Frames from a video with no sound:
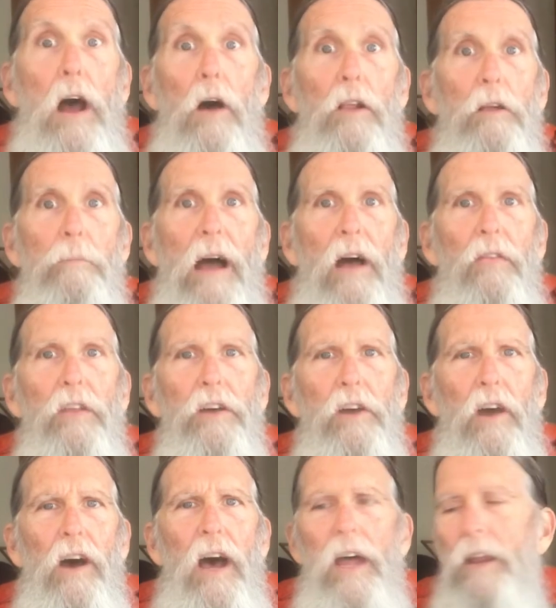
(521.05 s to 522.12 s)
all about the
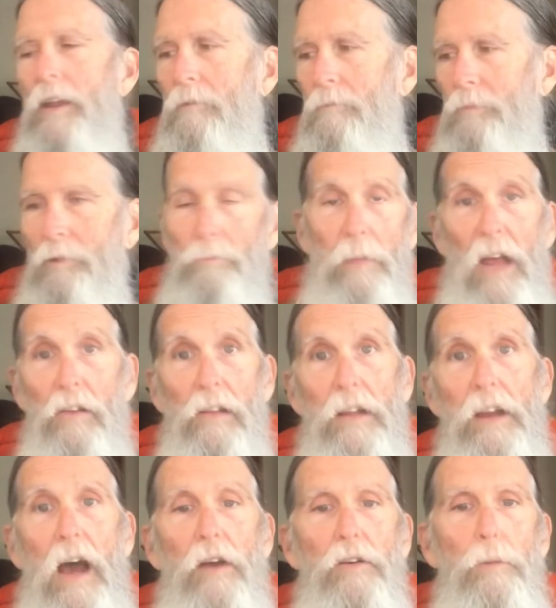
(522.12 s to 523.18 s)
gut, and especially
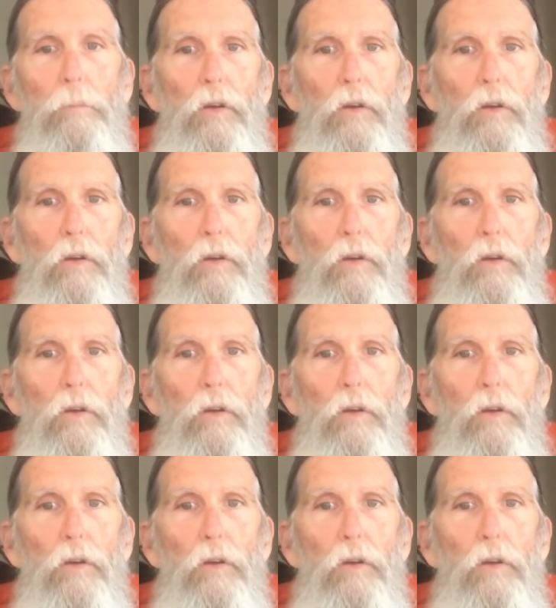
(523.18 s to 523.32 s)
Dr.